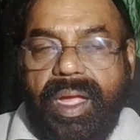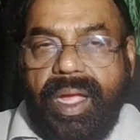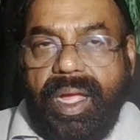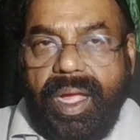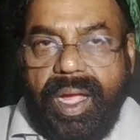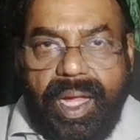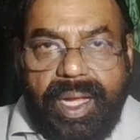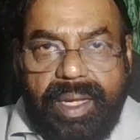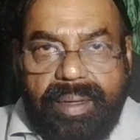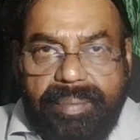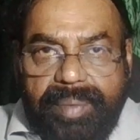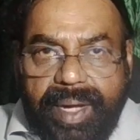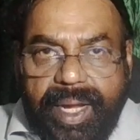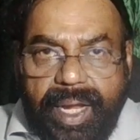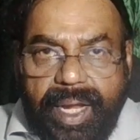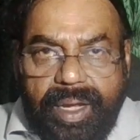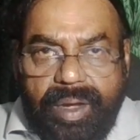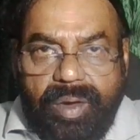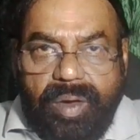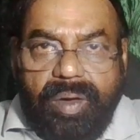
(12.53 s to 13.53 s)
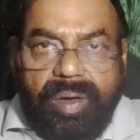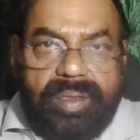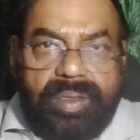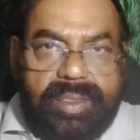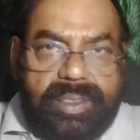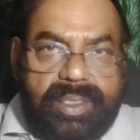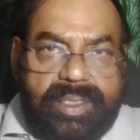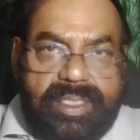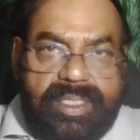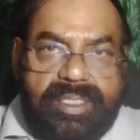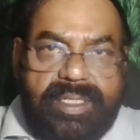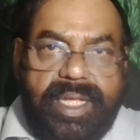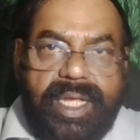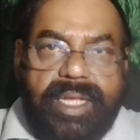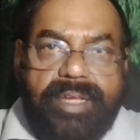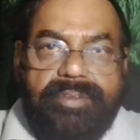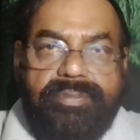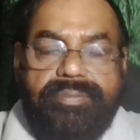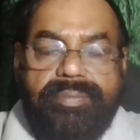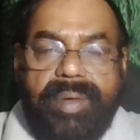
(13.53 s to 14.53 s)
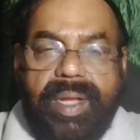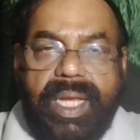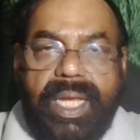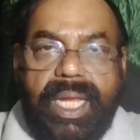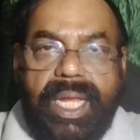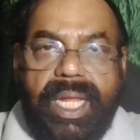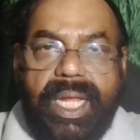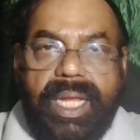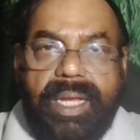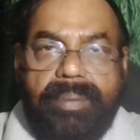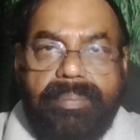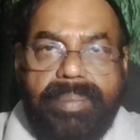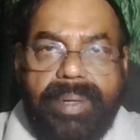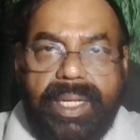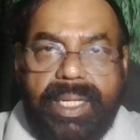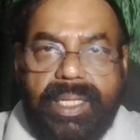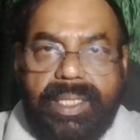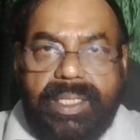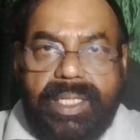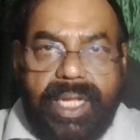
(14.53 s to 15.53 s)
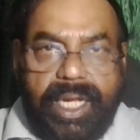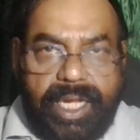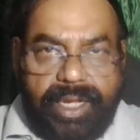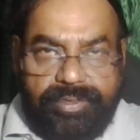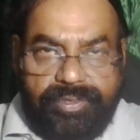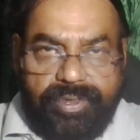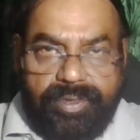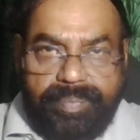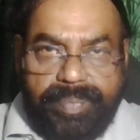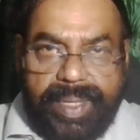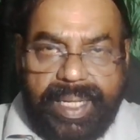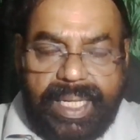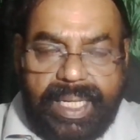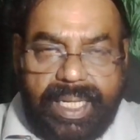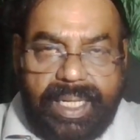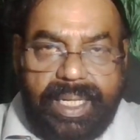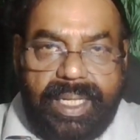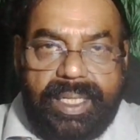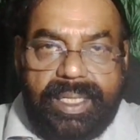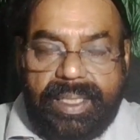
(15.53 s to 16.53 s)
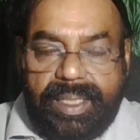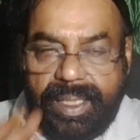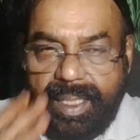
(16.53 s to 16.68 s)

And behind all this Tariff ballet and Tariff opera